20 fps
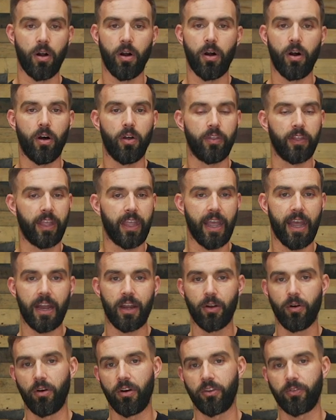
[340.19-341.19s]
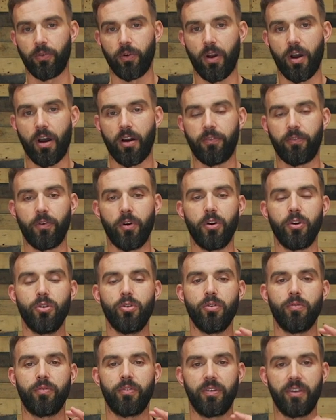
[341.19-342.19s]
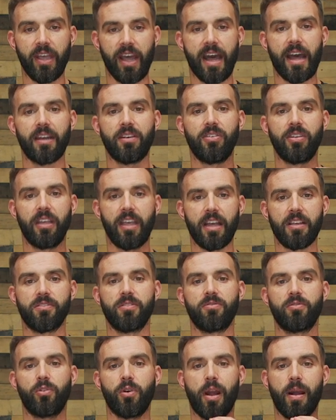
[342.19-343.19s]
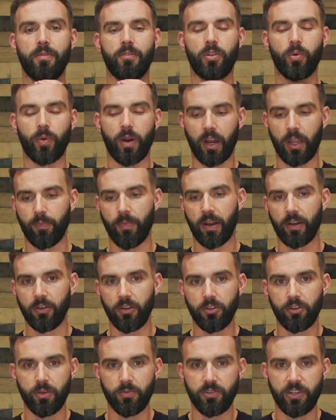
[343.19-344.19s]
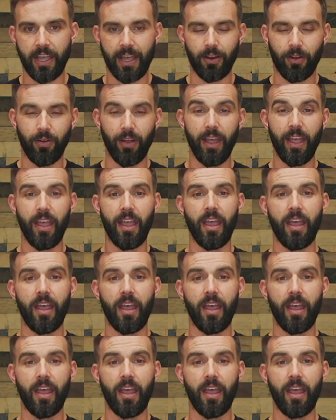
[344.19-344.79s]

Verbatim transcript: all the categories for off-road, you have got to get subscribed to the Rocky Mountain YouTube channel.